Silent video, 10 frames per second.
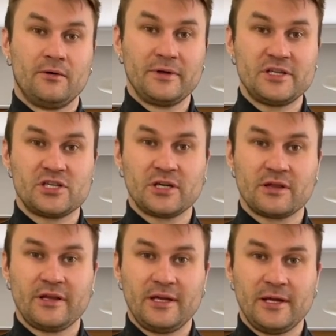reaching
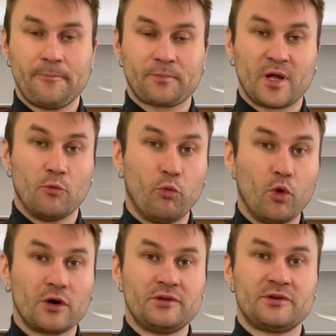the
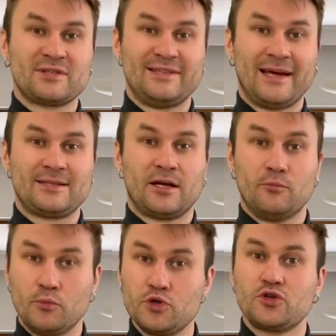borders that are
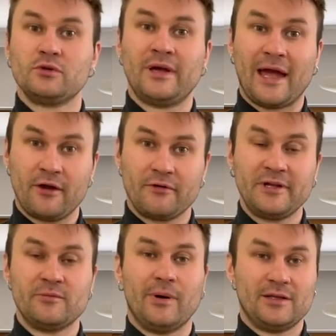mutually
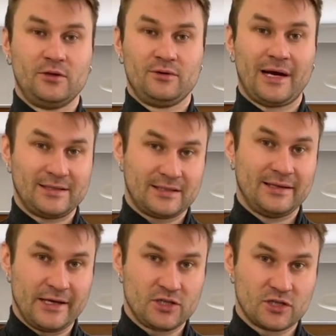agreed by the United
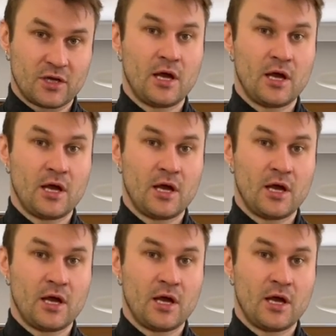Nations,